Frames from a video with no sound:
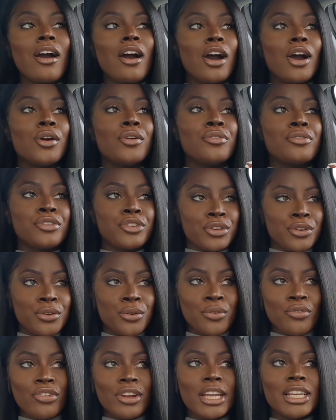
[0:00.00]
are a
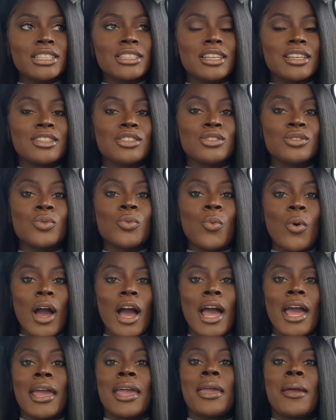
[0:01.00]
few reasons
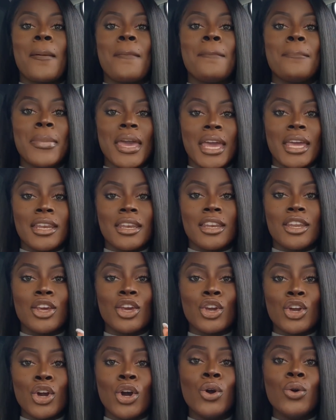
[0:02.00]
why men
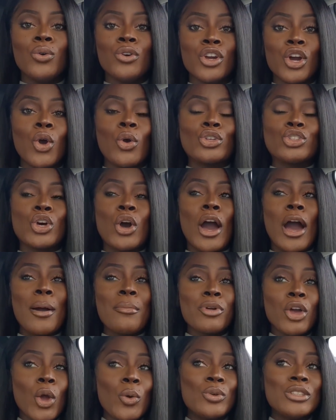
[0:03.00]
go ghost. So
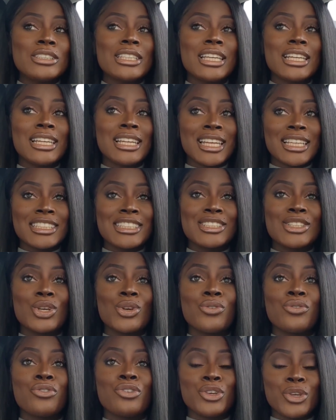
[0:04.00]
I'm going to list
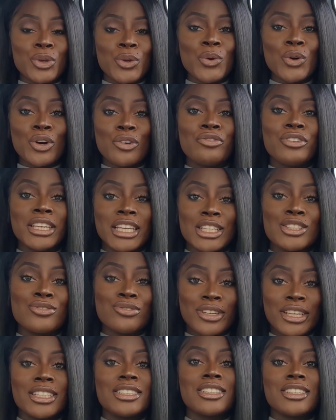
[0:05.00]
a few of these
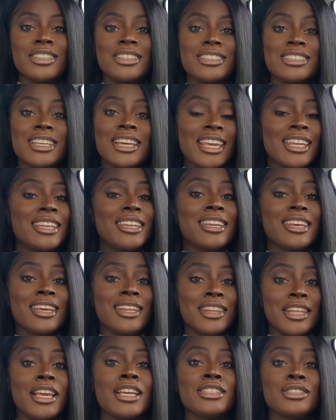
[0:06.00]
reasons in
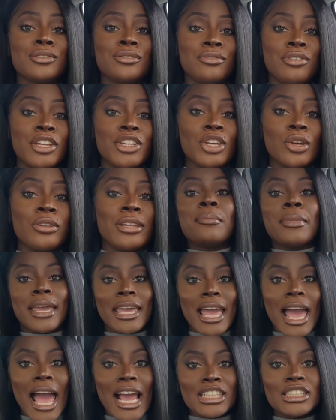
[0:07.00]
this video. There
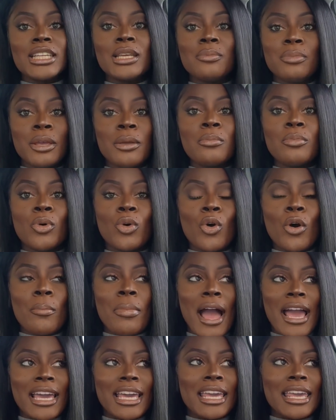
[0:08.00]
may actually be more,
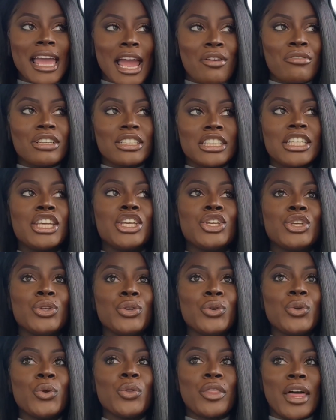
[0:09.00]
but I can guarantee
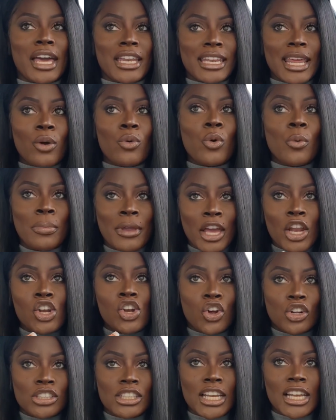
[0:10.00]
you that there will be
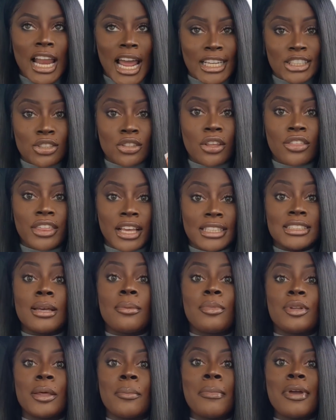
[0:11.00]
along the lines of the things
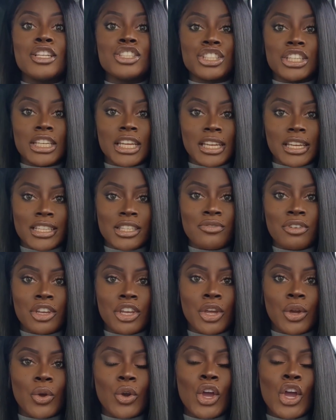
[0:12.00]
I'm going to mention in this
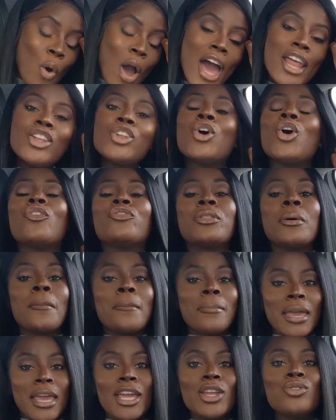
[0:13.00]
video. One of the
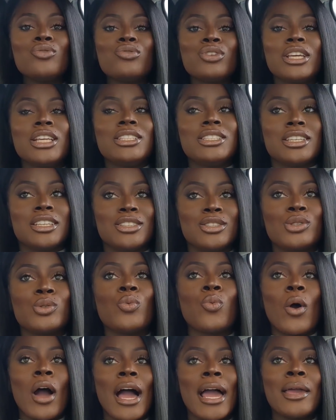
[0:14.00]
main reasons
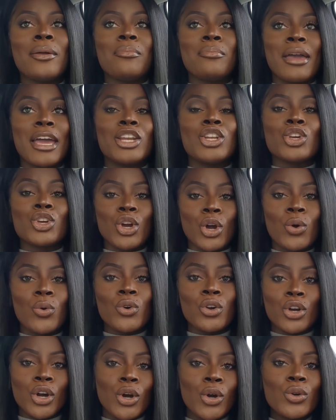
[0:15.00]
why men
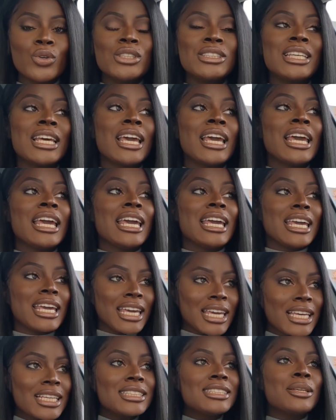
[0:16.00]
go ghost
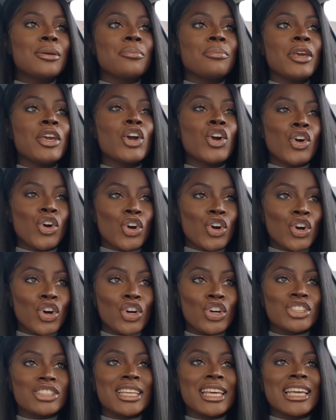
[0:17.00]
is
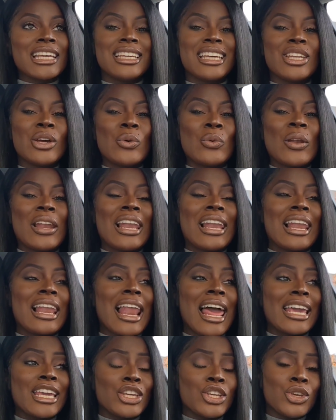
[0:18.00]
because they don't
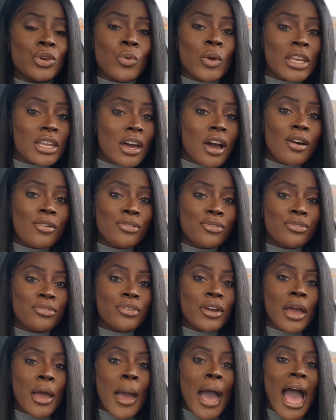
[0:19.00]
like you enough
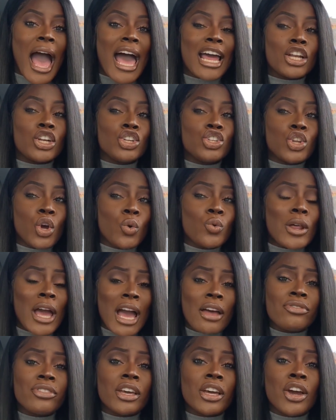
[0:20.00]
and don't
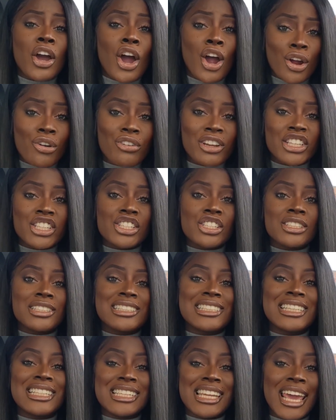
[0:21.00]
have the courage
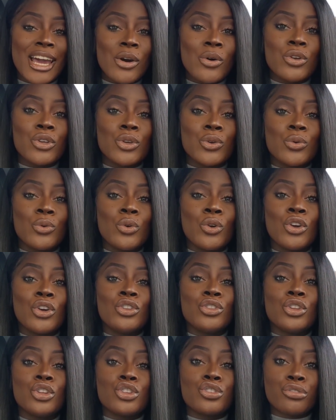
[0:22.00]
to tell you
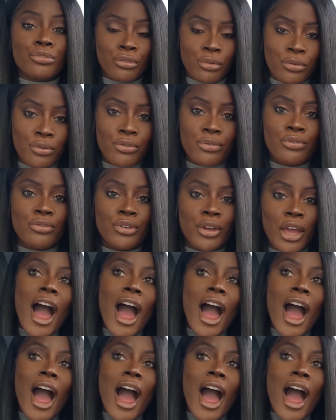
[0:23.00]
the truth.